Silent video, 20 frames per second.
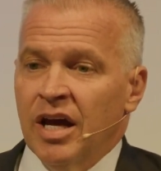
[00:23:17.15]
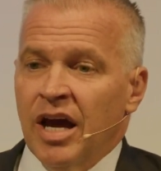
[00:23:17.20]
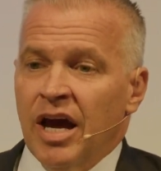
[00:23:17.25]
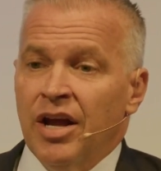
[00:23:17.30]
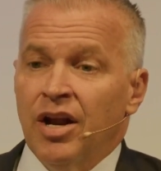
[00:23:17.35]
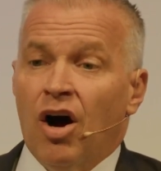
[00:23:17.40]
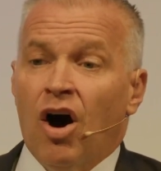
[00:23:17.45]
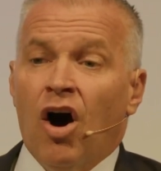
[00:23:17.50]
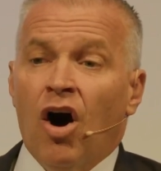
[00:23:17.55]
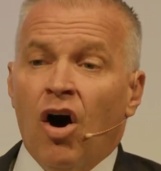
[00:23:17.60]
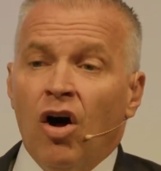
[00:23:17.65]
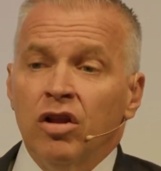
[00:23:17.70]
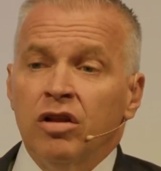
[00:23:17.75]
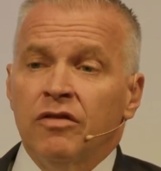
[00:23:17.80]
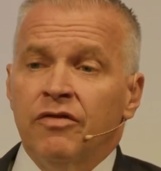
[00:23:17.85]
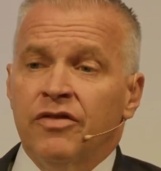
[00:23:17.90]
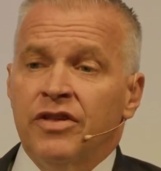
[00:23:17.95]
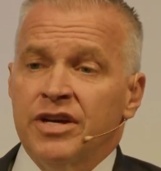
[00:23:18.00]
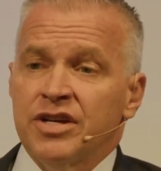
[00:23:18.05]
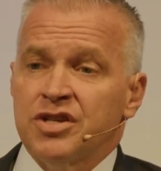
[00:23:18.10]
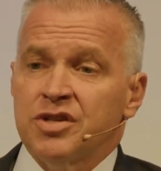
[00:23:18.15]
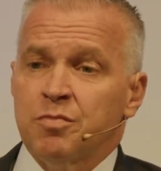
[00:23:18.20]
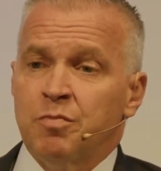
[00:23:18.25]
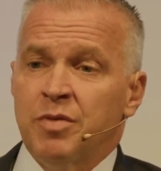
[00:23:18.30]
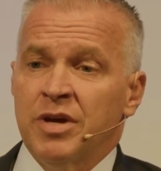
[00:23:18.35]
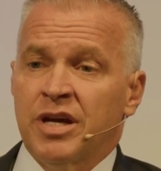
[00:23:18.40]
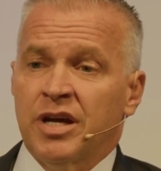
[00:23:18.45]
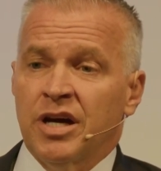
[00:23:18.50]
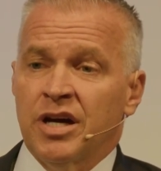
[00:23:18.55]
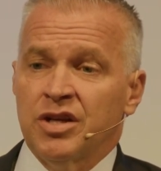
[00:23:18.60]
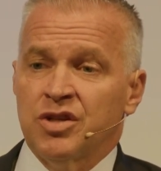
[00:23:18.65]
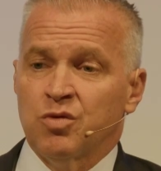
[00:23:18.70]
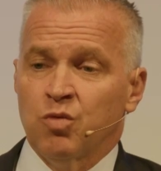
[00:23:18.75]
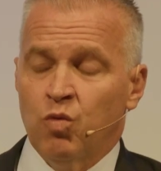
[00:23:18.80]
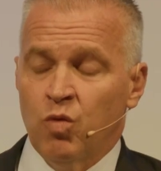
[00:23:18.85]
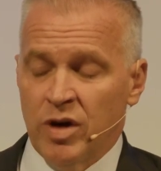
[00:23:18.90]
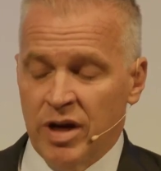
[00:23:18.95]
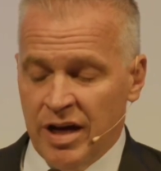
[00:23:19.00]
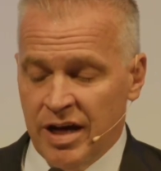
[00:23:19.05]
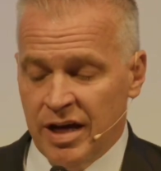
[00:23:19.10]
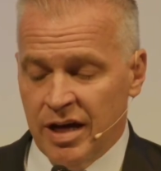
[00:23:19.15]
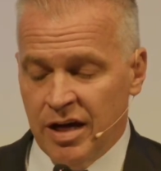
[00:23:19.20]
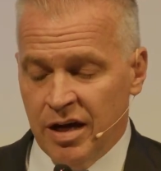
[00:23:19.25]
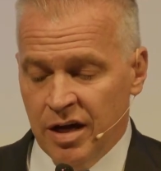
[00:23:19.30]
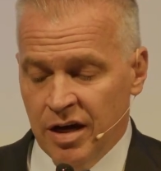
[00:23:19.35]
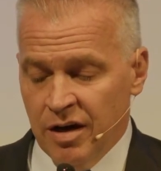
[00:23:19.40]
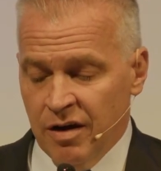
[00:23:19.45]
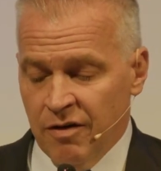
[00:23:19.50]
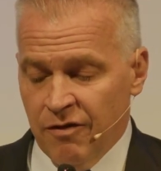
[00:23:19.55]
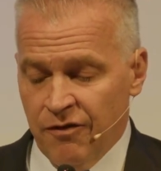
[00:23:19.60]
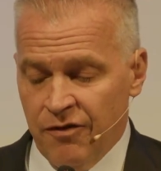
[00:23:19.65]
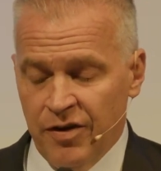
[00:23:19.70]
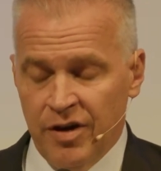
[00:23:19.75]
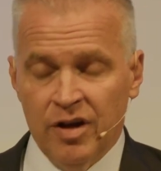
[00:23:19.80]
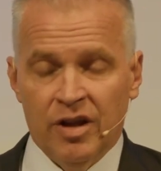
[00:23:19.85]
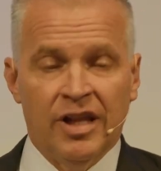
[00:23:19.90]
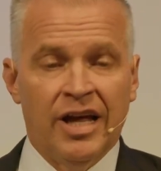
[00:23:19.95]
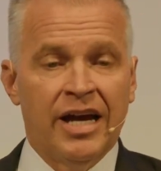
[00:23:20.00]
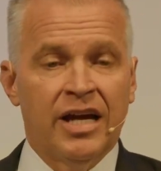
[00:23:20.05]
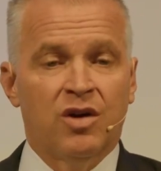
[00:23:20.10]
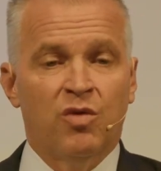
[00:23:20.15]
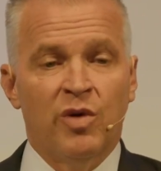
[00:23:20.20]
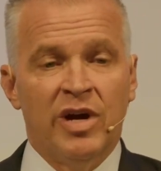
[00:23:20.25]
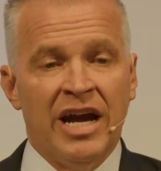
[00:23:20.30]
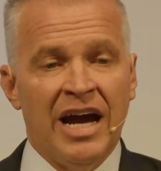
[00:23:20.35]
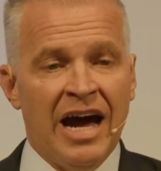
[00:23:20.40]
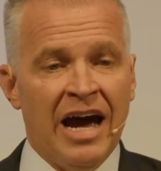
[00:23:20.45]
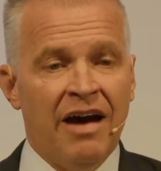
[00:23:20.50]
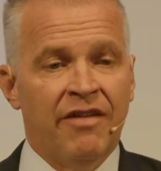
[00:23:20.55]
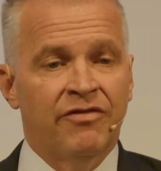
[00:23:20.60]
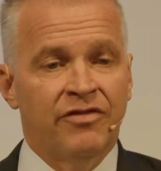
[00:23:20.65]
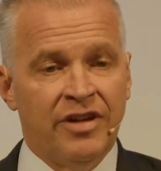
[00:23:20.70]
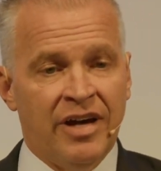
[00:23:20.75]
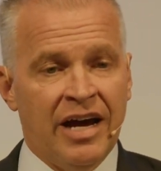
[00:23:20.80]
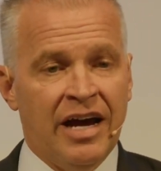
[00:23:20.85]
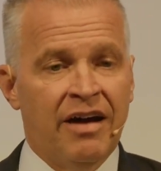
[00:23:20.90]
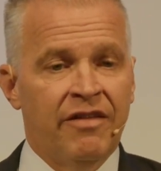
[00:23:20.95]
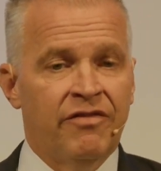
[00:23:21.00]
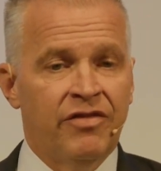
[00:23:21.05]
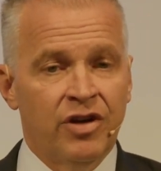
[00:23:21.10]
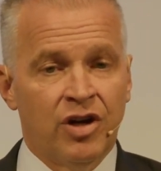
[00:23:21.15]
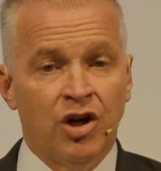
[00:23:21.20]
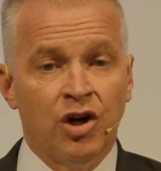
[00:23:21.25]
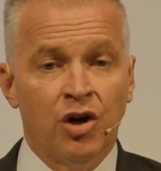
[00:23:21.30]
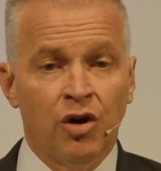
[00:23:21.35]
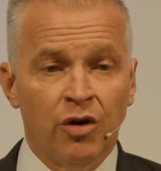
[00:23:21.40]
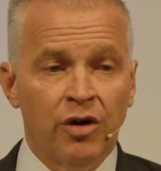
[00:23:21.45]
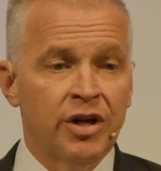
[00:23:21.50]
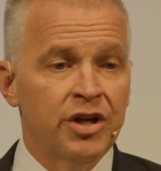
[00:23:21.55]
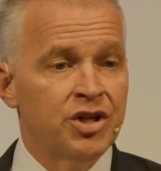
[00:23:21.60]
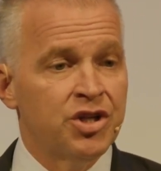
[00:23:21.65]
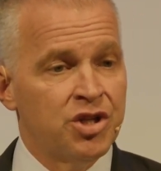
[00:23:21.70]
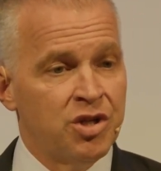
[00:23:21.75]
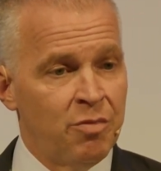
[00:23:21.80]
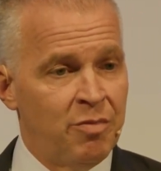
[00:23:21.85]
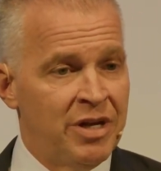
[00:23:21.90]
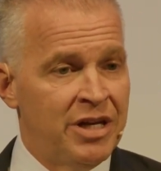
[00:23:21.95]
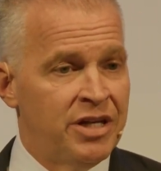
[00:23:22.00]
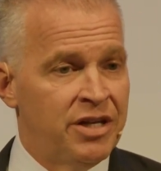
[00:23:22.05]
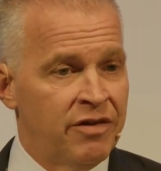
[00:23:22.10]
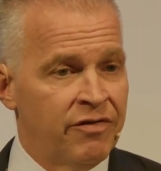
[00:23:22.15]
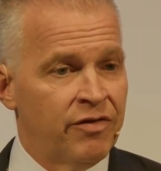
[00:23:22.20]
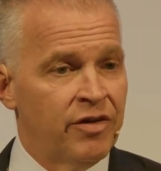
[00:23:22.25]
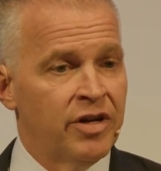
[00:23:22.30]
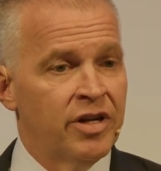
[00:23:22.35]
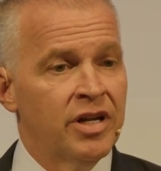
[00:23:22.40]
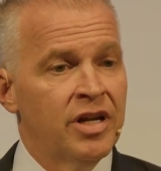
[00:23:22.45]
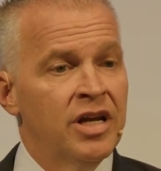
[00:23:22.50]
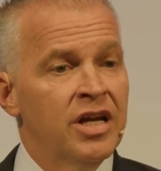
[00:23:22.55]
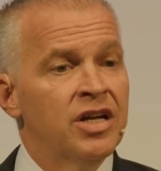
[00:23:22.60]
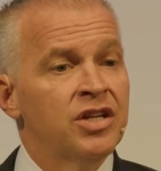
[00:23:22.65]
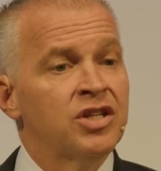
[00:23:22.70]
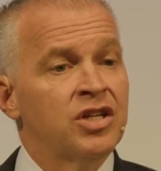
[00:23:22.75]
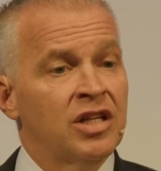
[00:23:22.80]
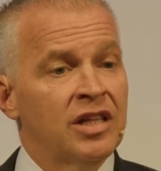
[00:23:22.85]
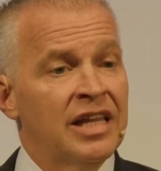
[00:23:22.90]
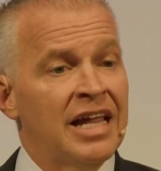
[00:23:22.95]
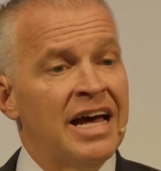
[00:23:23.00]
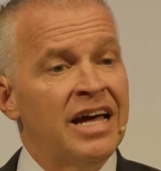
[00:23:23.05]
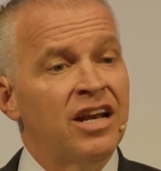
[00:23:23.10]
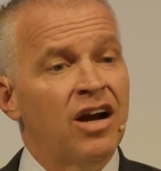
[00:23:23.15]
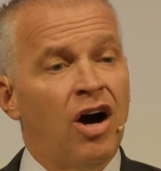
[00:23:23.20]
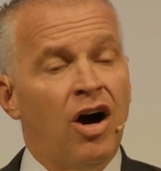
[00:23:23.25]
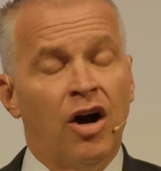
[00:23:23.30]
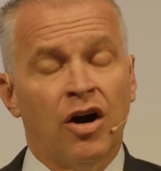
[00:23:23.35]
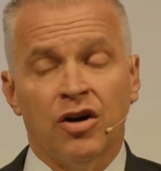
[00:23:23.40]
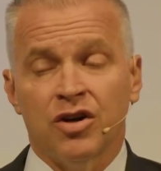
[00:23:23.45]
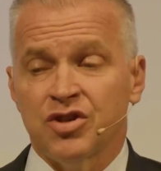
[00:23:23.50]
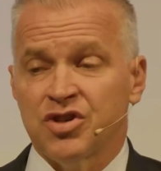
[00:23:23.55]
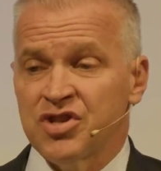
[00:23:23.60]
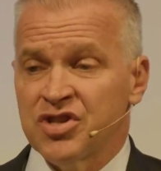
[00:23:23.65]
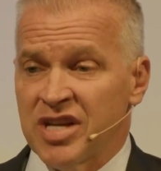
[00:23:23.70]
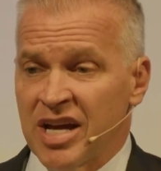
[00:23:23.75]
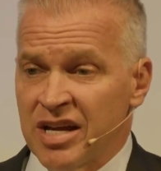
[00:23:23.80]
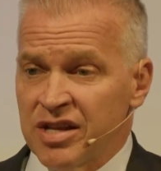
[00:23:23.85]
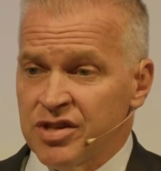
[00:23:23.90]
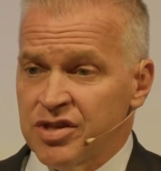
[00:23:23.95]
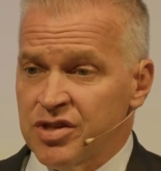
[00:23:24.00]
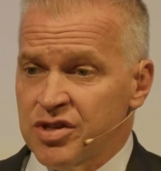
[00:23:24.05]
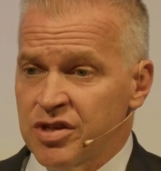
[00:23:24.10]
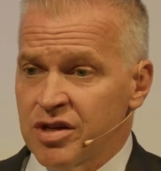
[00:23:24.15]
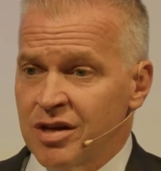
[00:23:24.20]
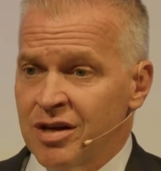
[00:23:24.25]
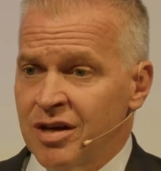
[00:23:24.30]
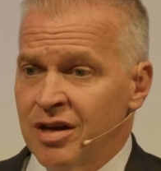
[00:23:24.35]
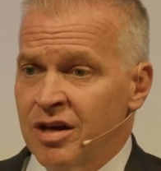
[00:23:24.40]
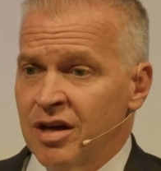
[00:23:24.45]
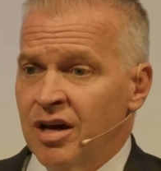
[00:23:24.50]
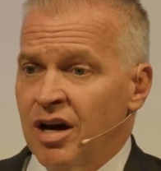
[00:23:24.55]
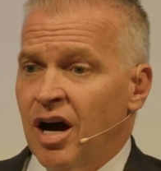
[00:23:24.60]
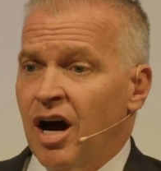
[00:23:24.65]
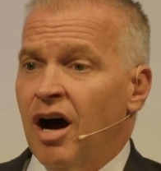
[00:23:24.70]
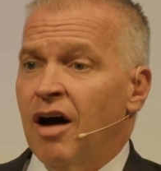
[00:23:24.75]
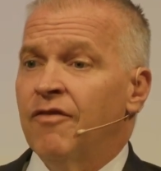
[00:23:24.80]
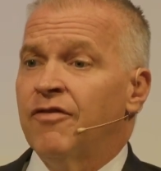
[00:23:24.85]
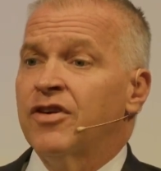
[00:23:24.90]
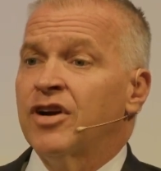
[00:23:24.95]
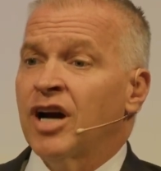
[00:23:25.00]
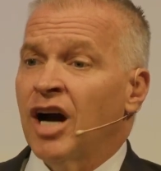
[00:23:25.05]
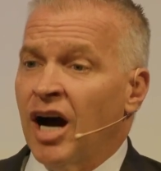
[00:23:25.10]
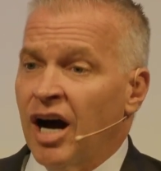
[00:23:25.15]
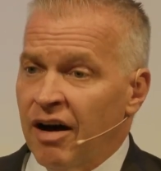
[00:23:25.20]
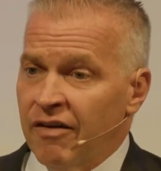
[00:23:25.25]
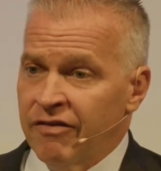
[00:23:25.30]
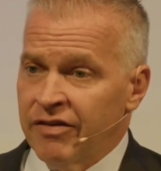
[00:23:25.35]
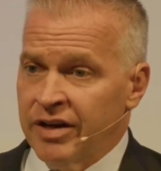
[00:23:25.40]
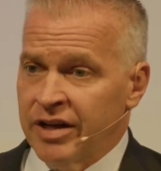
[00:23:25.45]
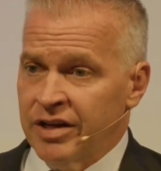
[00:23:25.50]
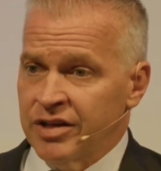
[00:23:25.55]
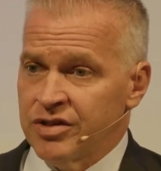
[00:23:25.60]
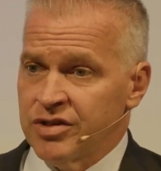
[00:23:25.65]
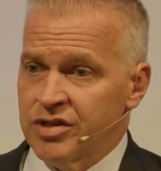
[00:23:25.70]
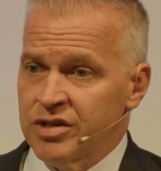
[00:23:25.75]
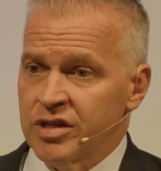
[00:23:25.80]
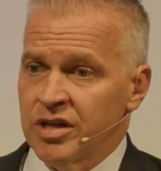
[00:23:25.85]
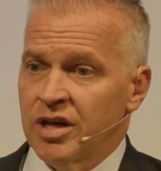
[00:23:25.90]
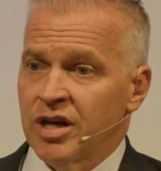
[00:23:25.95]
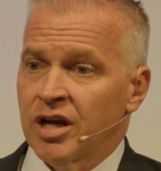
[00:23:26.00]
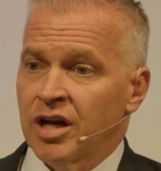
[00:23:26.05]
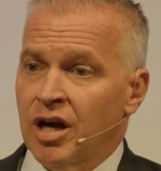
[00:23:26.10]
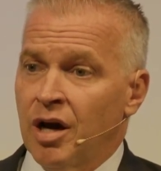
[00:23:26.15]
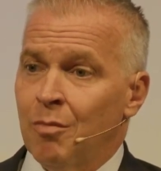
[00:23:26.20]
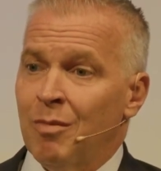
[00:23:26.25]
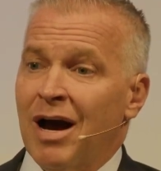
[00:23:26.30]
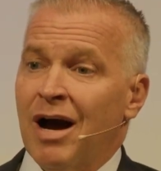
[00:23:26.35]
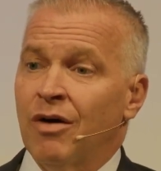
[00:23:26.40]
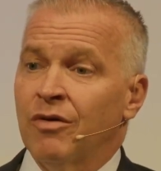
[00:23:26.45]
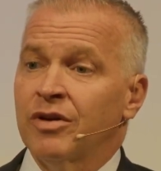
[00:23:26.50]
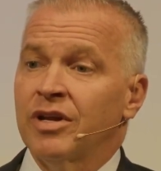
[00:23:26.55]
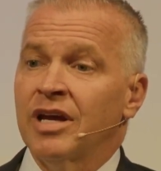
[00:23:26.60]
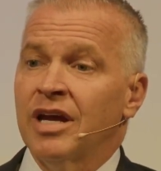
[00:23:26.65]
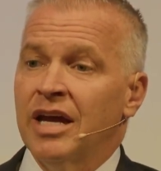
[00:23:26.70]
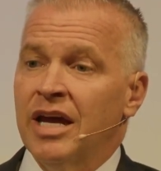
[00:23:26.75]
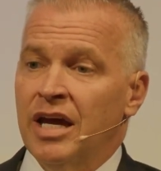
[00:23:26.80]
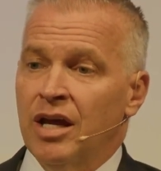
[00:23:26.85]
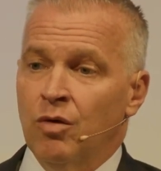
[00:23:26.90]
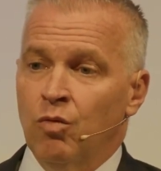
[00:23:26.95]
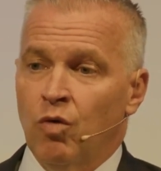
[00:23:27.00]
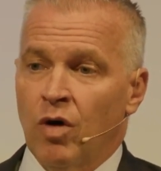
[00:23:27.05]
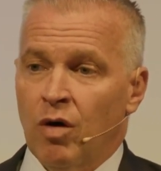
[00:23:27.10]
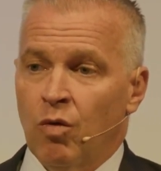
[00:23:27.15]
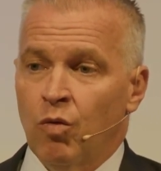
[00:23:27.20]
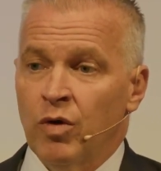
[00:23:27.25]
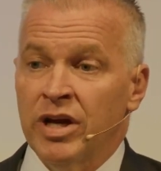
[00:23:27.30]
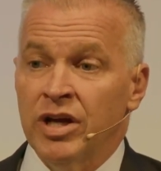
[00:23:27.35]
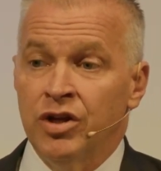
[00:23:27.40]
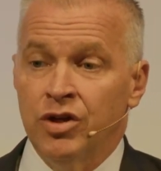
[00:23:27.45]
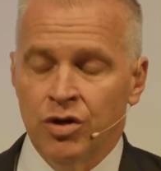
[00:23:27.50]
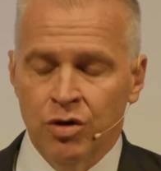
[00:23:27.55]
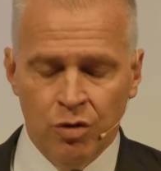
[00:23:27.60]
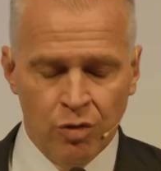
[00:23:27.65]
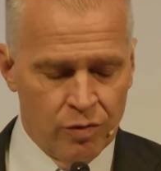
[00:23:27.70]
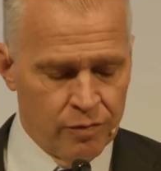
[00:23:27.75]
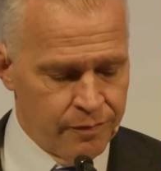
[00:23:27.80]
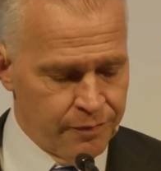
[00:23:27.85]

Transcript: And all of this because we feel like we have to have the courage to be different, to let our sense of covenants come out in what we do.